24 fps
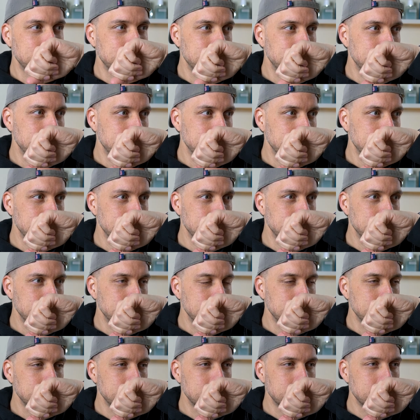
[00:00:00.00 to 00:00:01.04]

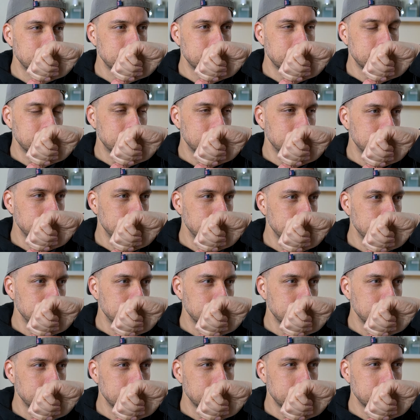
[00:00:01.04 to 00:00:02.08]
Nobody speaks.